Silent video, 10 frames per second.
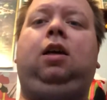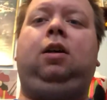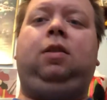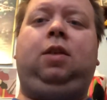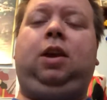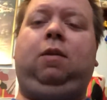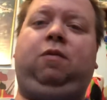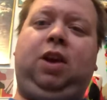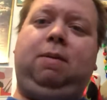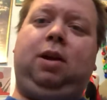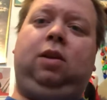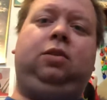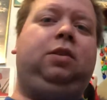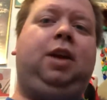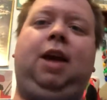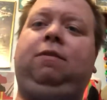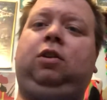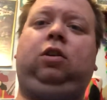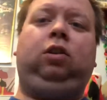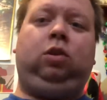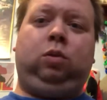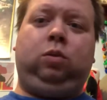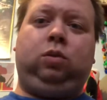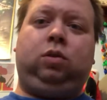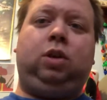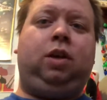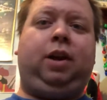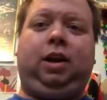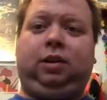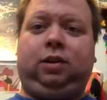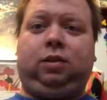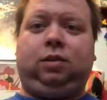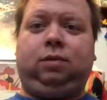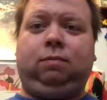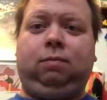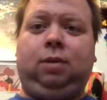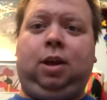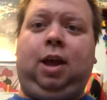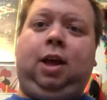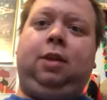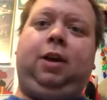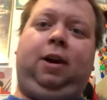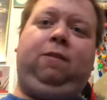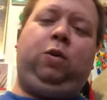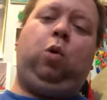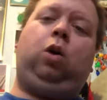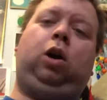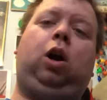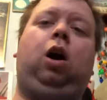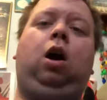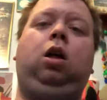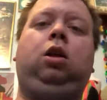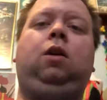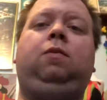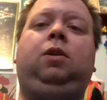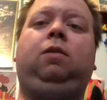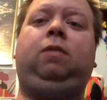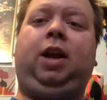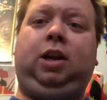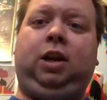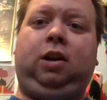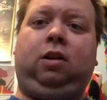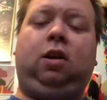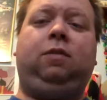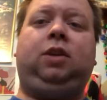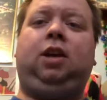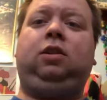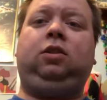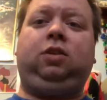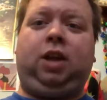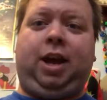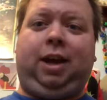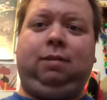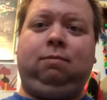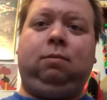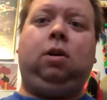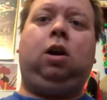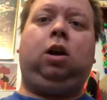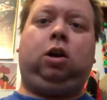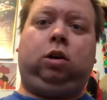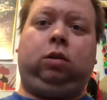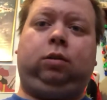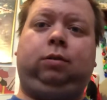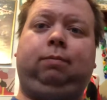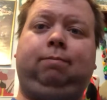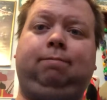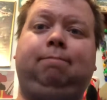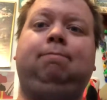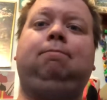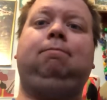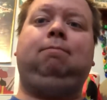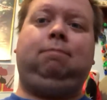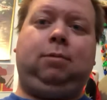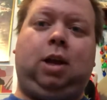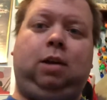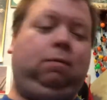The females never lose their antlers. Therefore, all of the reindeer of Santa's sleigh are girls. Done.